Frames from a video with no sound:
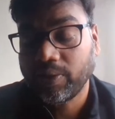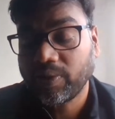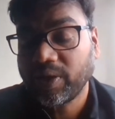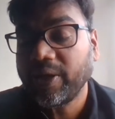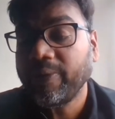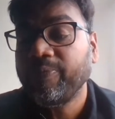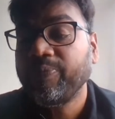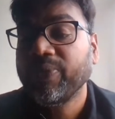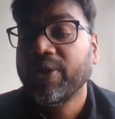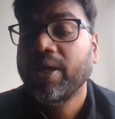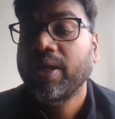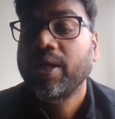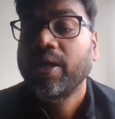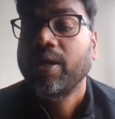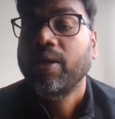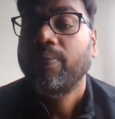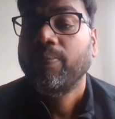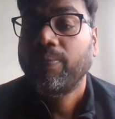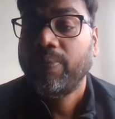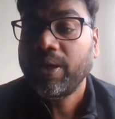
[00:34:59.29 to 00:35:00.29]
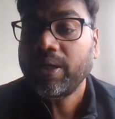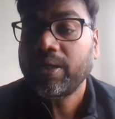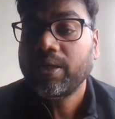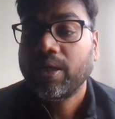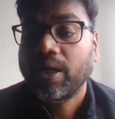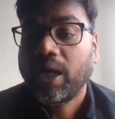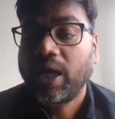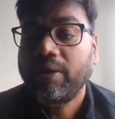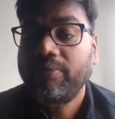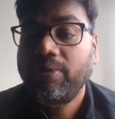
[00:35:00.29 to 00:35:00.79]
Okay, but
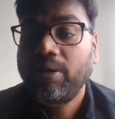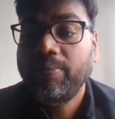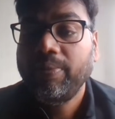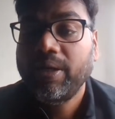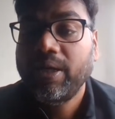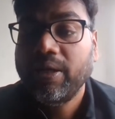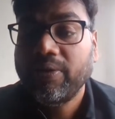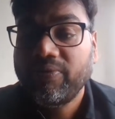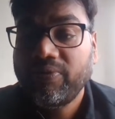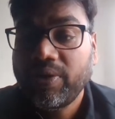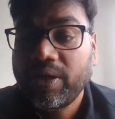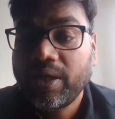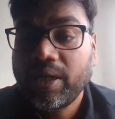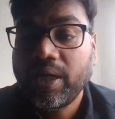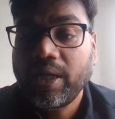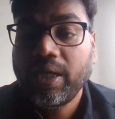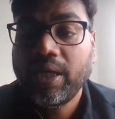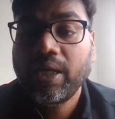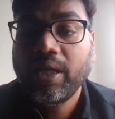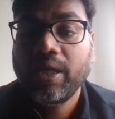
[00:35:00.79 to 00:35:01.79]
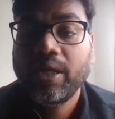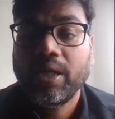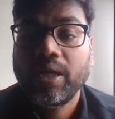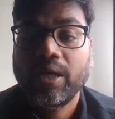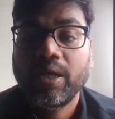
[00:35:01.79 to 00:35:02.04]
I will be definitely